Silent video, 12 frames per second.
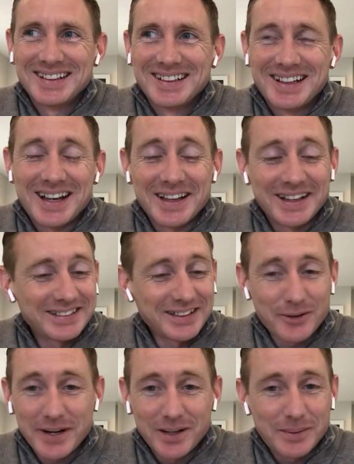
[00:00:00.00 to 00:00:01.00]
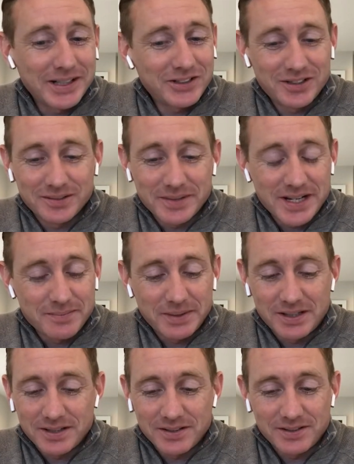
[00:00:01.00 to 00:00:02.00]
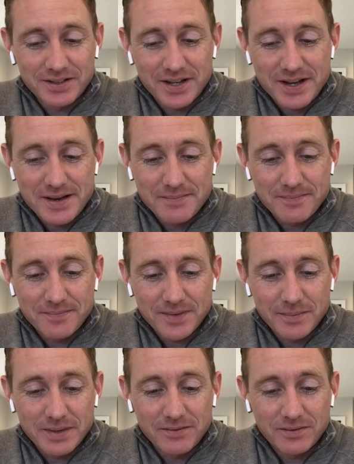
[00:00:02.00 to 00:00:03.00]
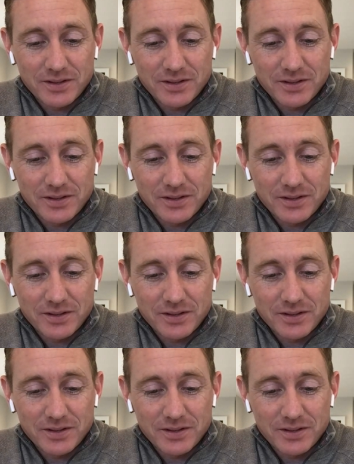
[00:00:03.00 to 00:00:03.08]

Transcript: That's a great question, mate, because I mean,